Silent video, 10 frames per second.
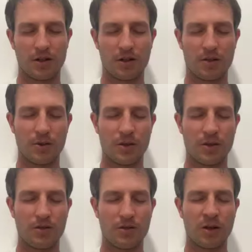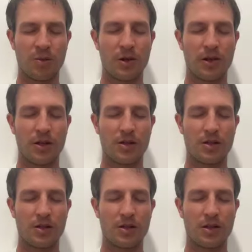a specific place
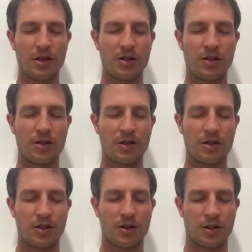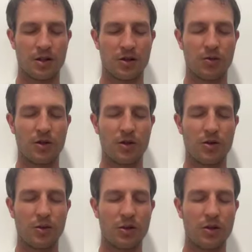that needs
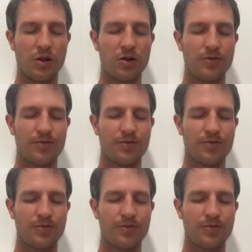renewal.